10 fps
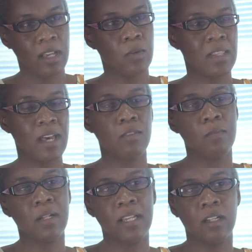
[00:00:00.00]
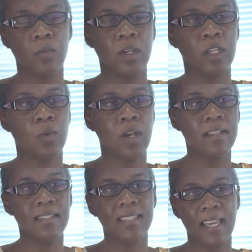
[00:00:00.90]
And without the molecular work, you
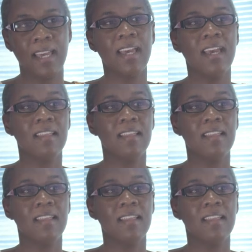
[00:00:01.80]
can't say